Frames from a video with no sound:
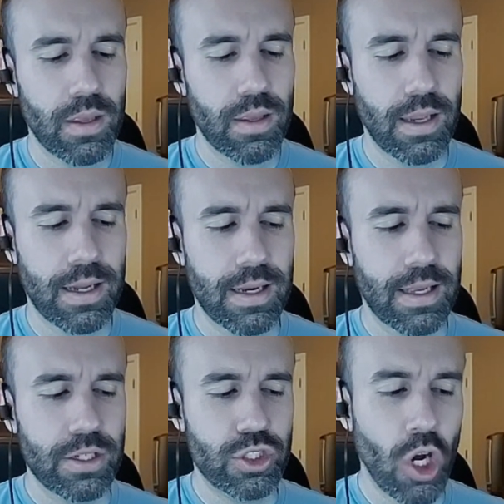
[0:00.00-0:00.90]

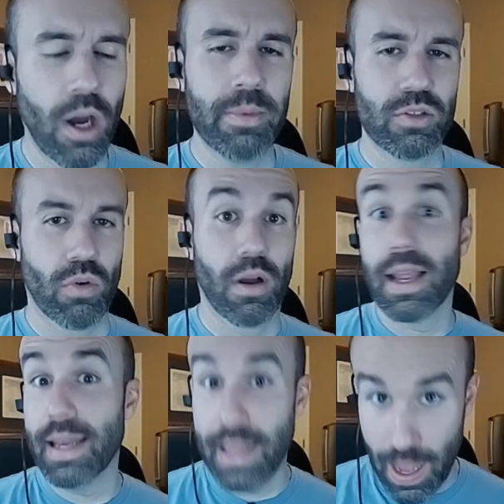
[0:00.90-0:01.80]
and Joab is wrong,
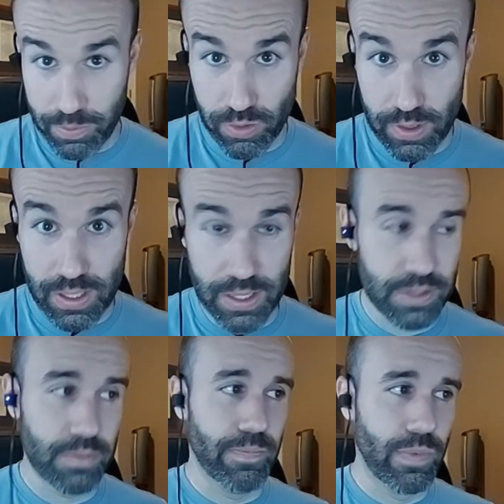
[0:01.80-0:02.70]
and he absolutely
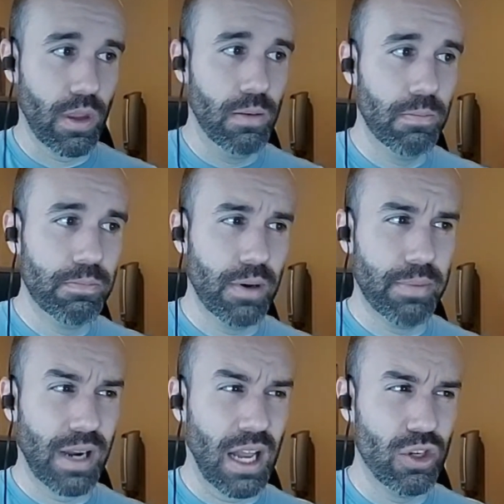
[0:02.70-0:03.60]
is.
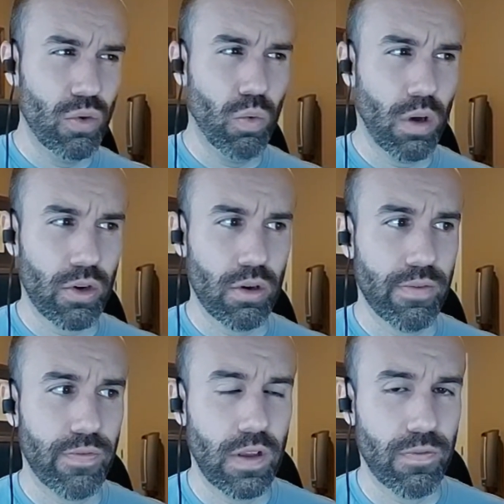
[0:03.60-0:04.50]
But I do wonder
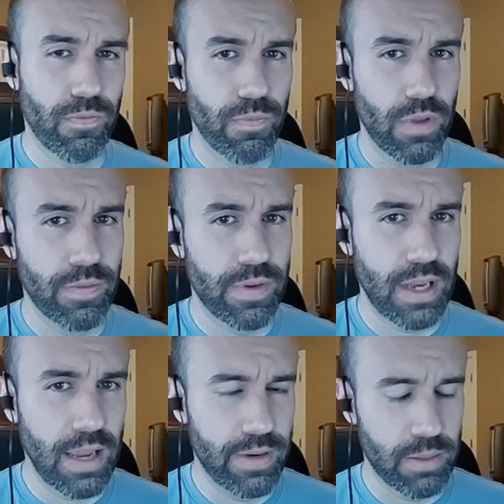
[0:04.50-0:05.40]
if
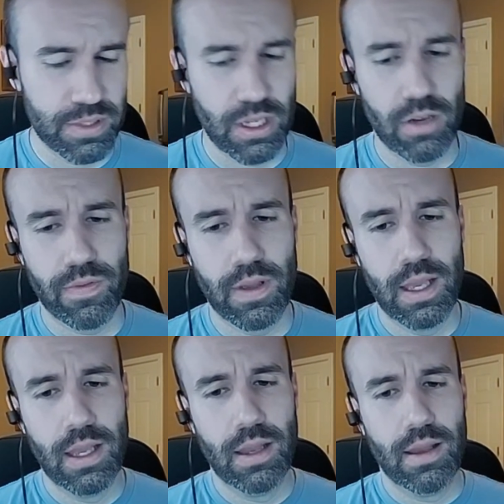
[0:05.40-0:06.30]
David himself
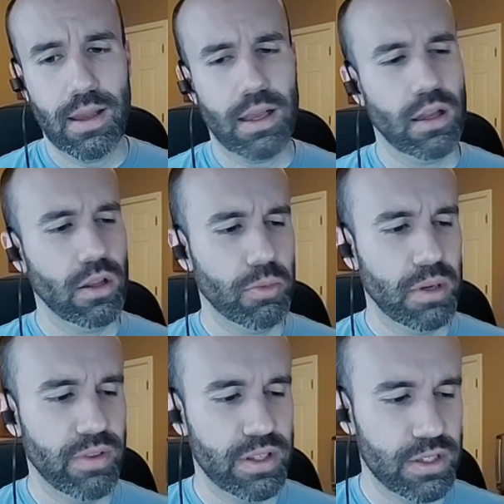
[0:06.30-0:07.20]
had a little
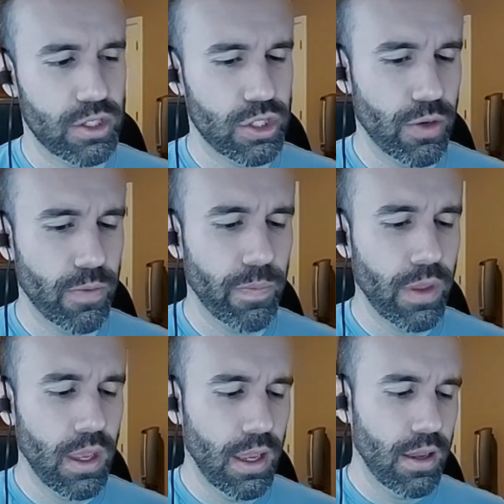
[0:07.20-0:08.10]
bit of this issue.
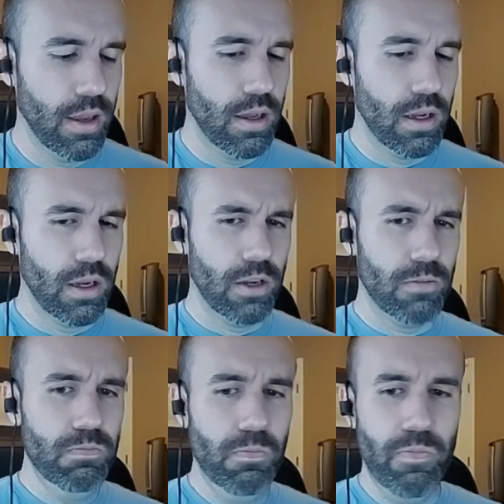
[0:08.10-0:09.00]

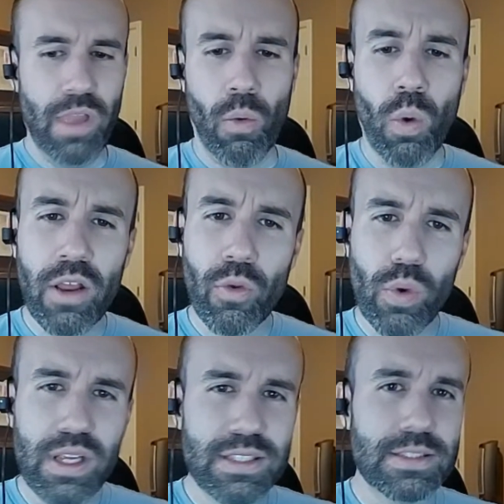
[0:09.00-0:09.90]
Now, one of the
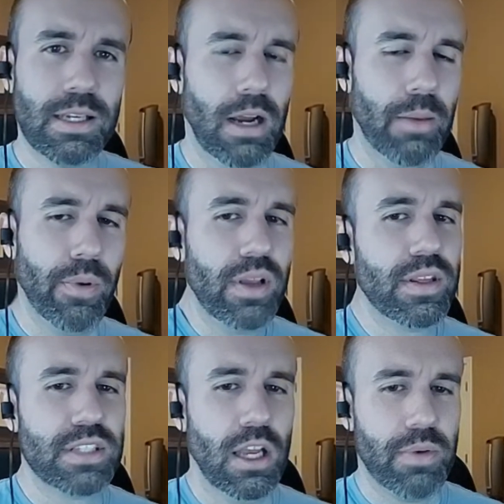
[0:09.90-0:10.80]
reasons I bring
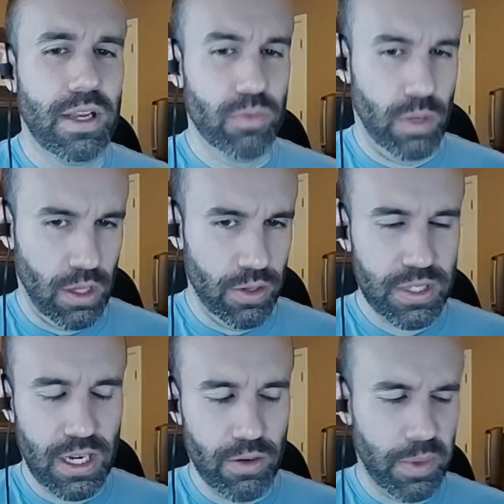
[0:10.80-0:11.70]
this up, and as we close
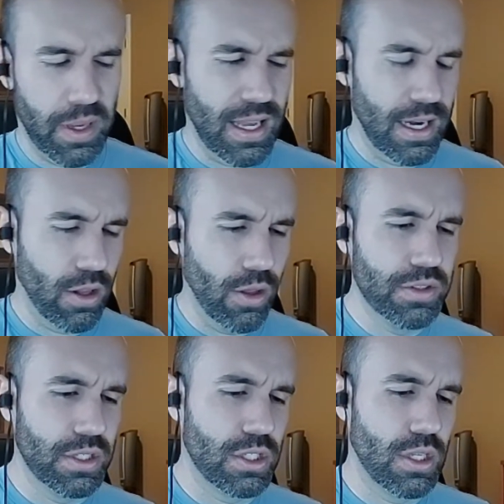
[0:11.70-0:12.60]
here, and we kind of close
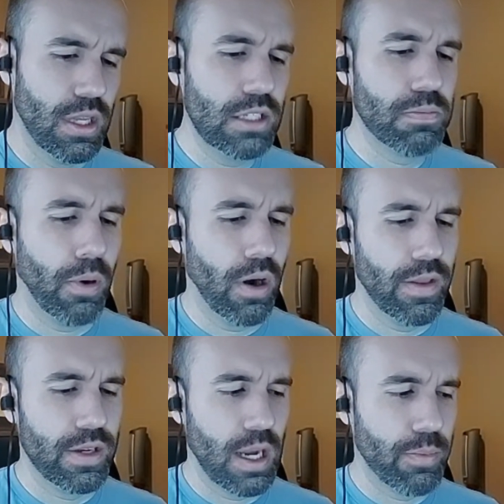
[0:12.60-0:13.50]
this part of the
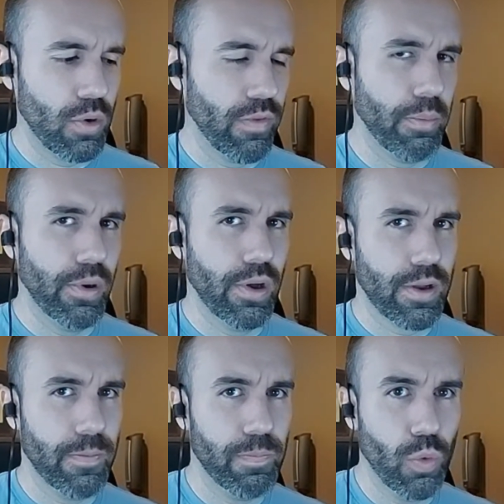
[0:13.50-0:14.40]
chapter of the book
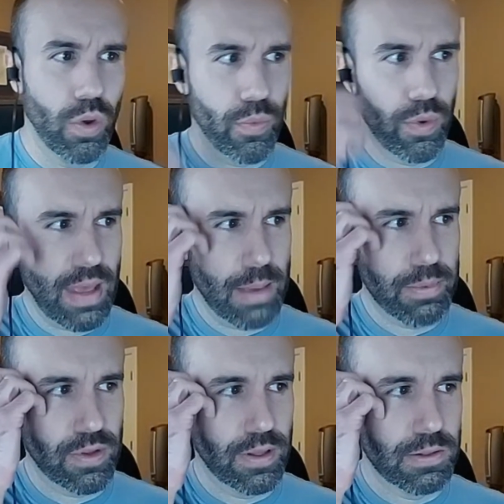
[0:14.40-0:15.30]
with
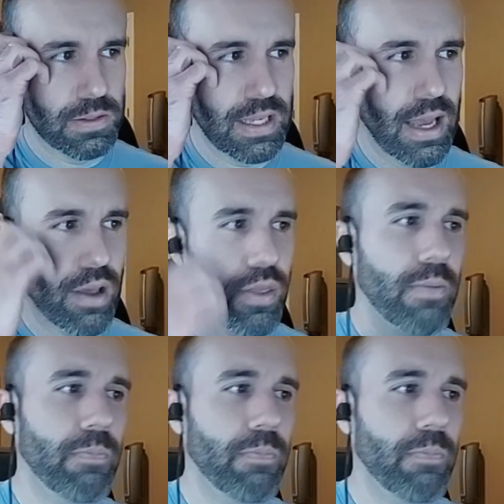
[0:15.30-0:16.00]
Absalom's death,